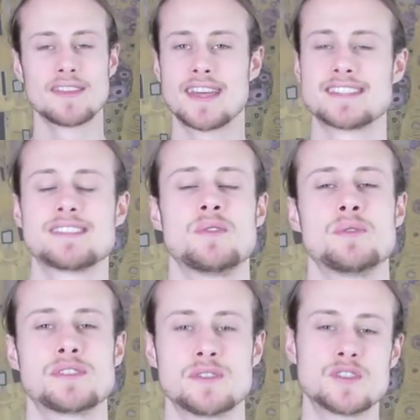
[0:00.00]
That's
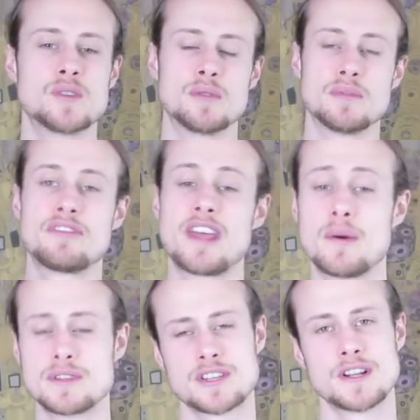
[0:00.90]
also doable. But for
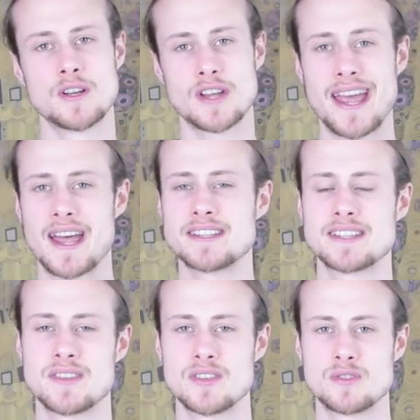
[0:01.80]
now, we're just gonna look at
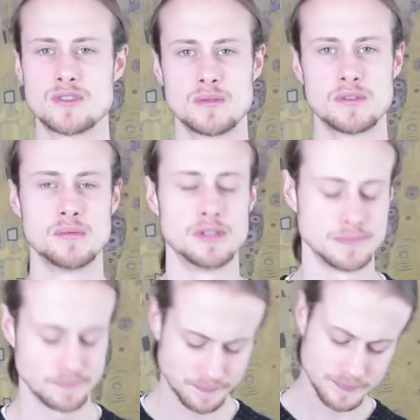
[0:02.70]
the draw
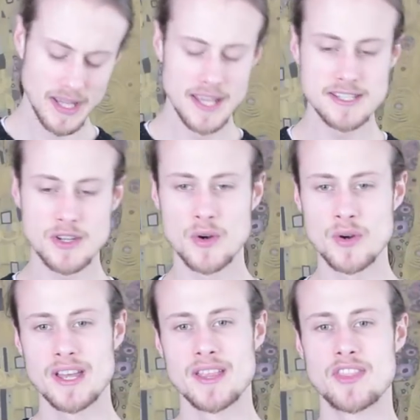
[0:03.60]
warble.
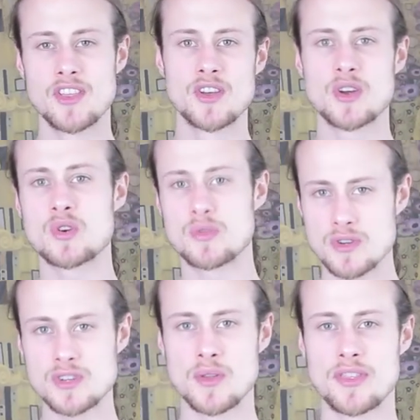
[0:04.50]
So the
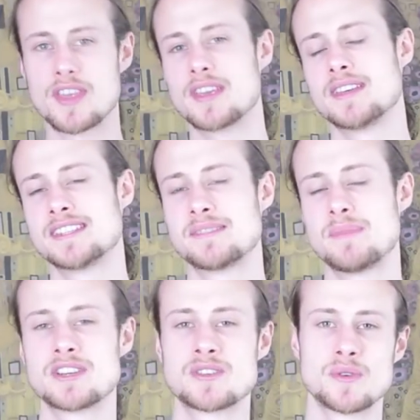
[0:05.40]
crucial thing is to
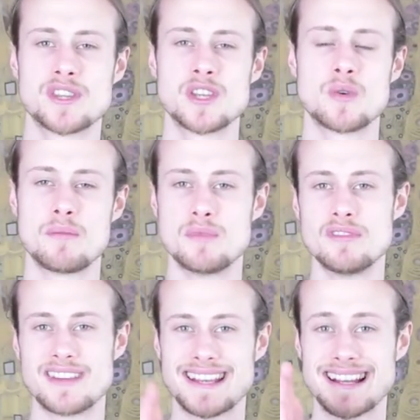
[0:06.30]
make sure that you are
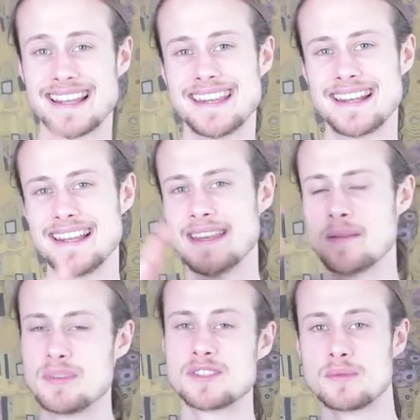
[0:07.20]
moving cleanly
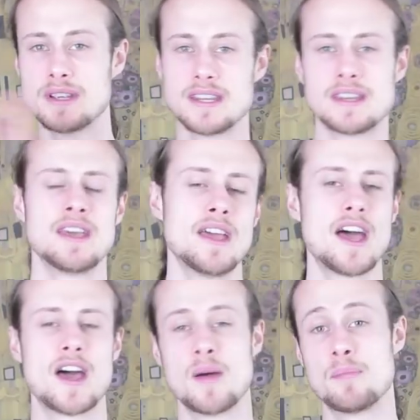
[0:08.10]
between
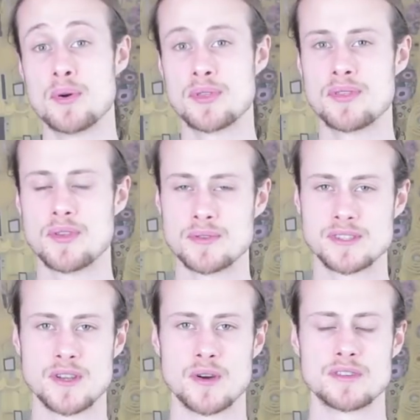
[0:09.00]
both of
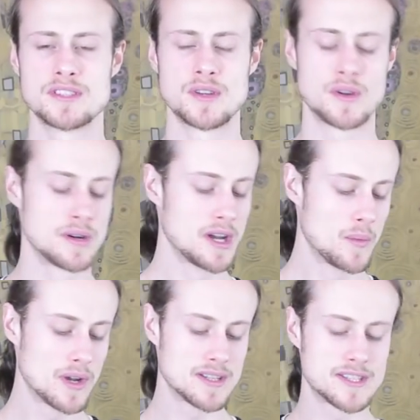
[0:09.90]
those notes. So
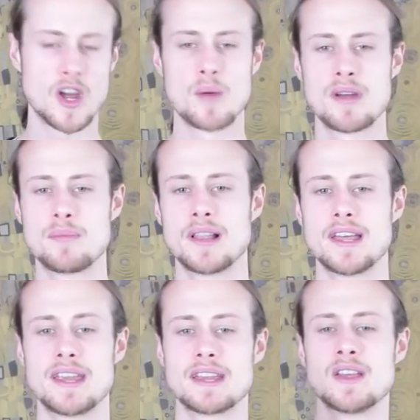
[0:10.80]
we're gonna start by
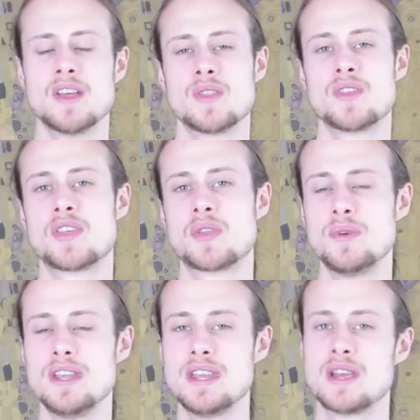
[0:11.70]
playing the
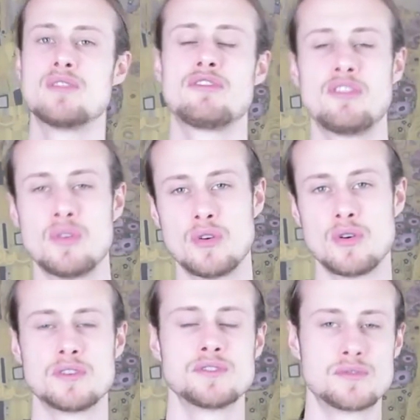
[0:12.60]

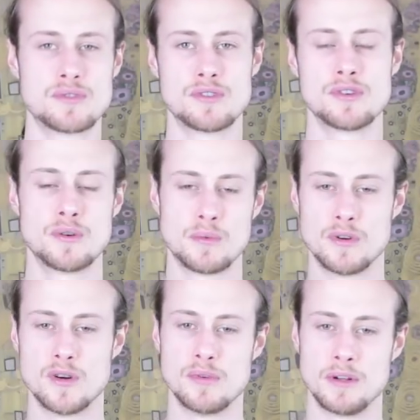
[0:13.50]
3-4 draw
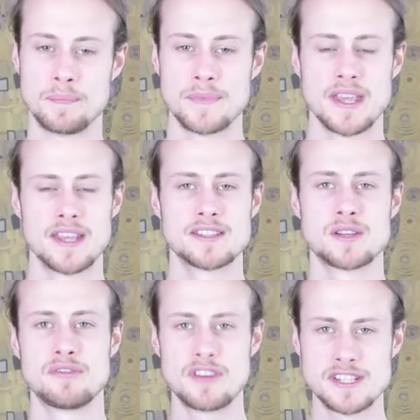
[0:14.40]
warble.
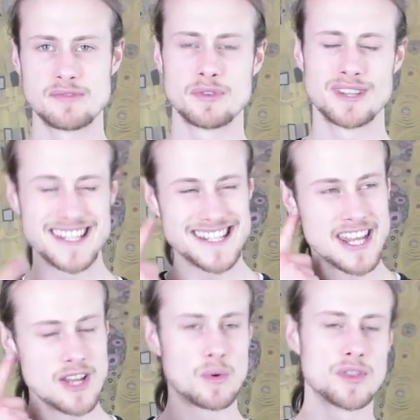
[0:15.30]
So first of all, you need to
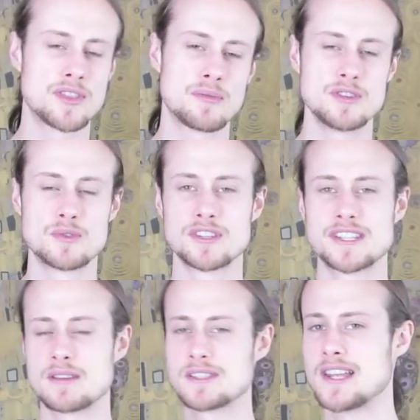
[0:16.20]
hear what the 3 draw
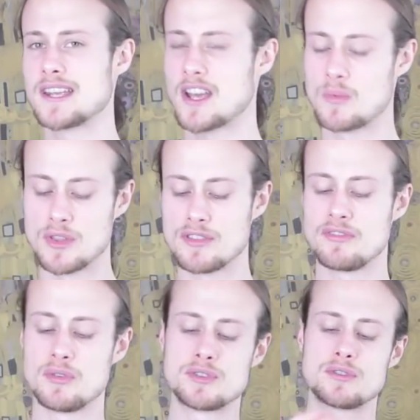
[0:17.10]
sounds like and what the
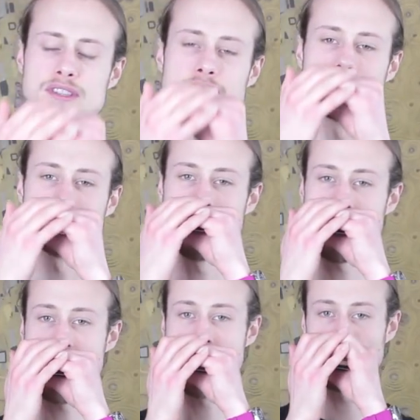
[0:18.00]
4 draw sounds
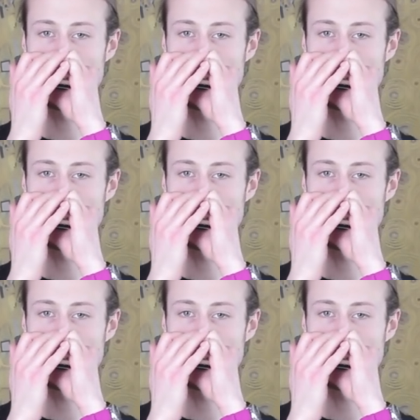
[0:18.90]
like.